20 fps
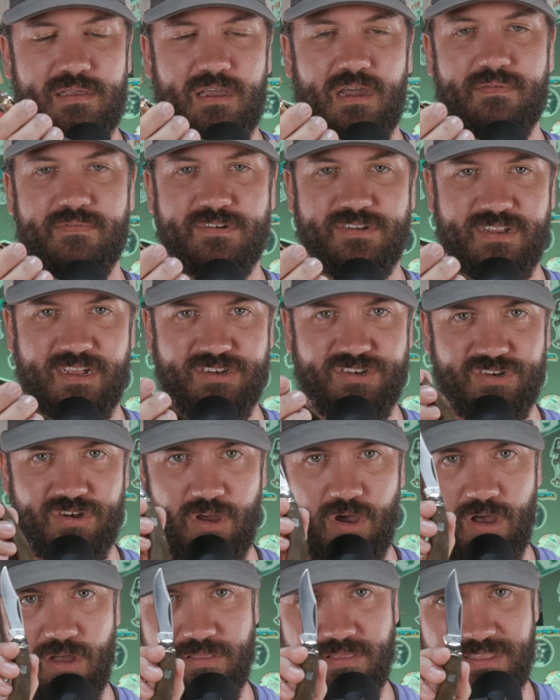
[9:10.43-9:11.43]
conversation
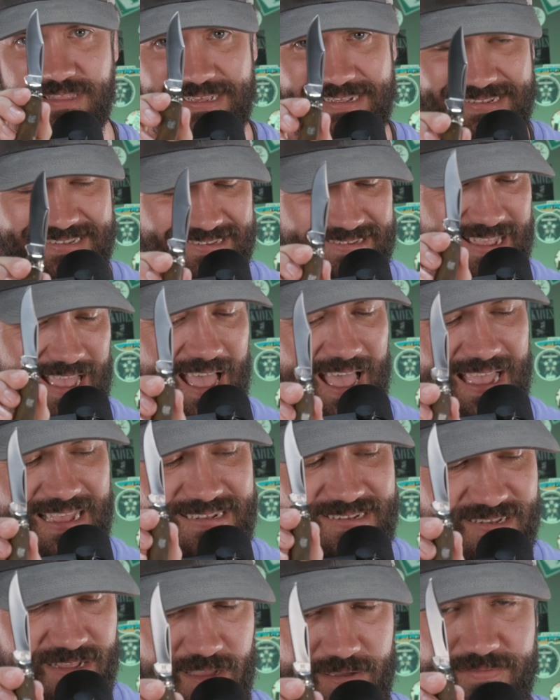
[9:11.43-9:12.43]
on the
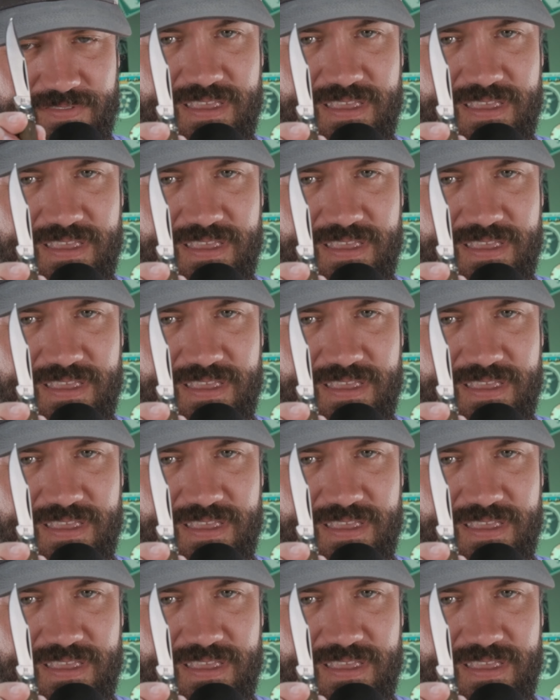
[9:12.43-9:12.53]
size of